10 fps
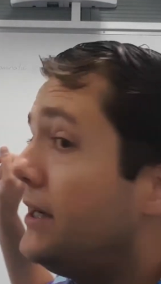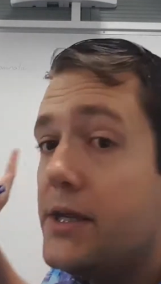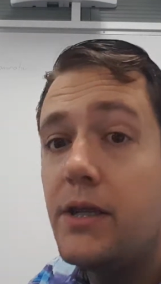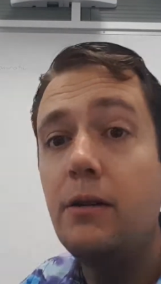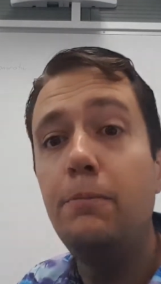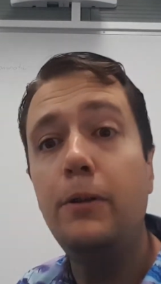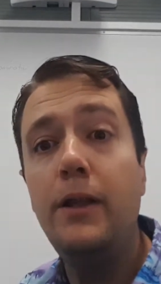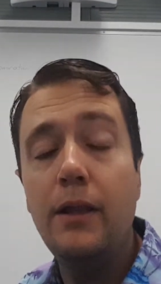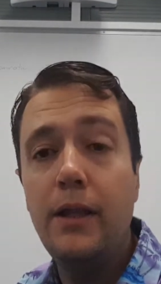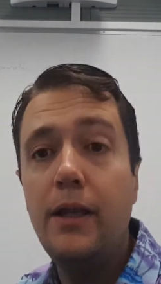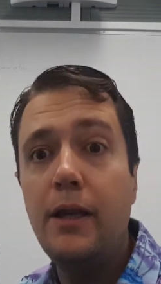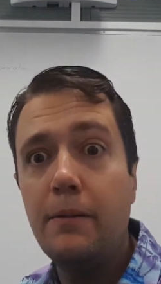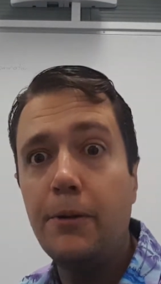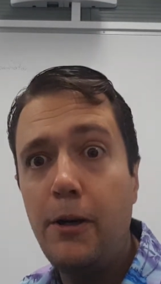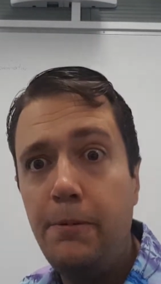It is completely
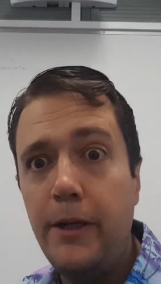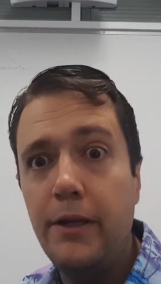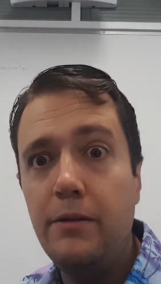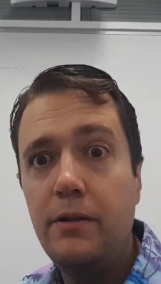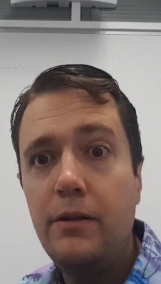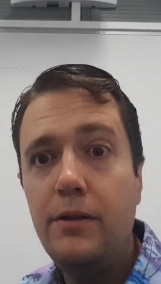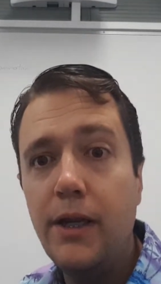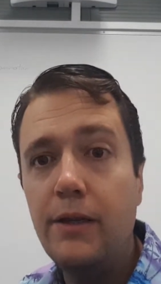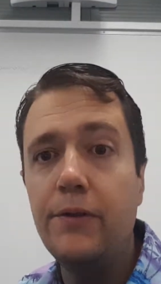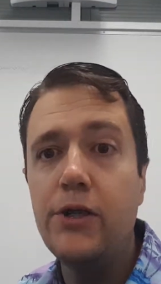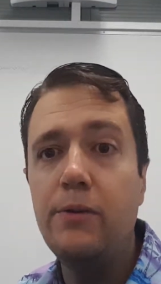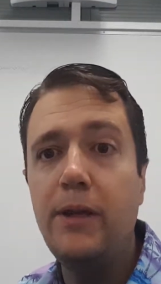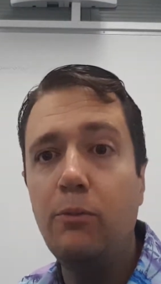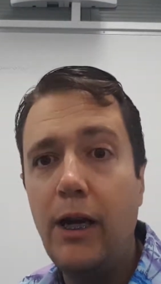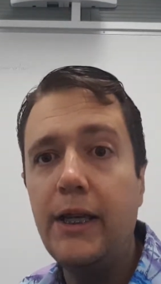inappropriate. None of us should
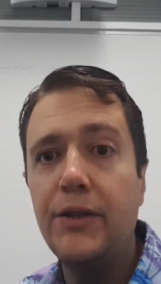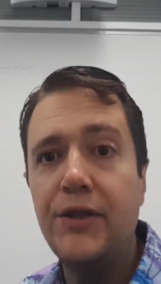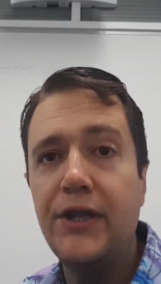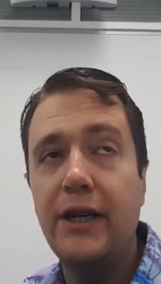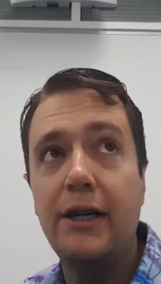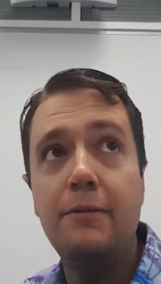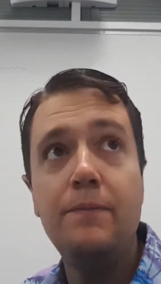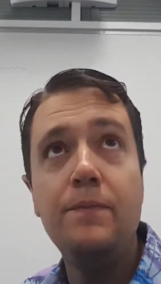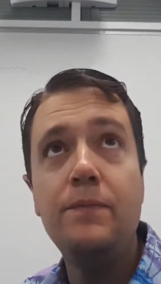be awake at this hour.